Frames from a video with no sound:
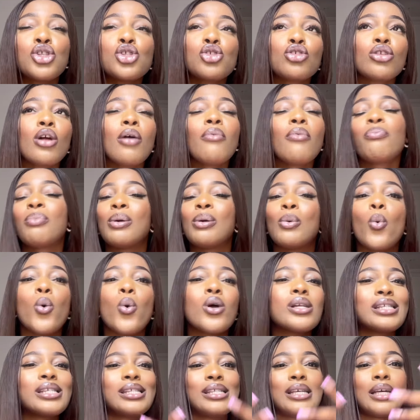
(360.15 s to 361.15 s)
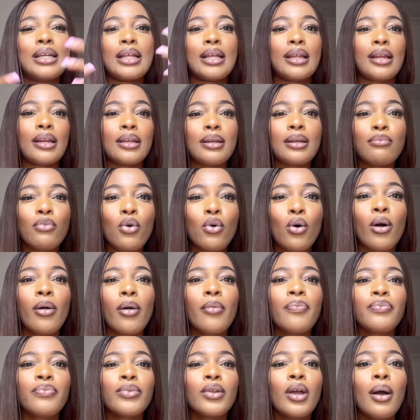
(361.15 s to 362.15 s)
It will not be one-sided anymore.
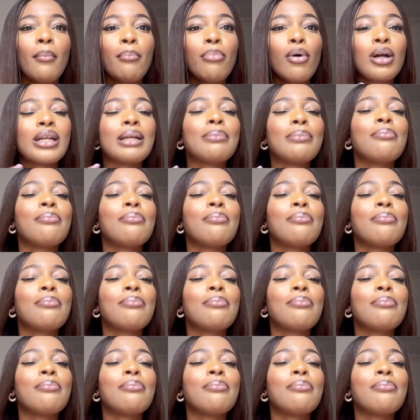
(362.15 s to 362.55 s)
But the